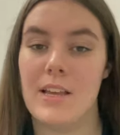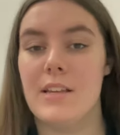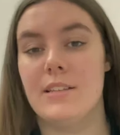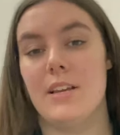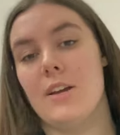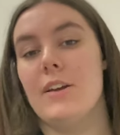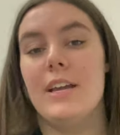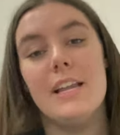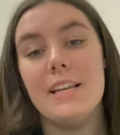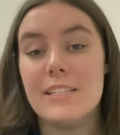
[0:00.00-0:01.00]
So
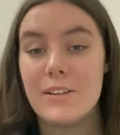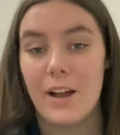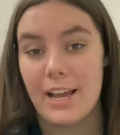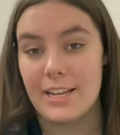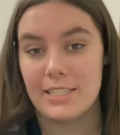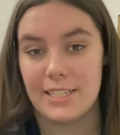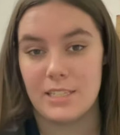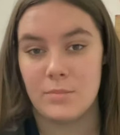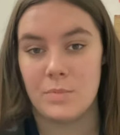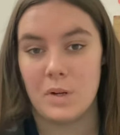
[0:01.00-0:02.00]
it is quite an
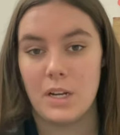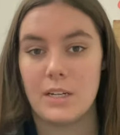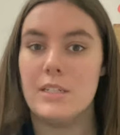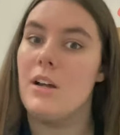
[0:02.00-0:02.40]
accessible product.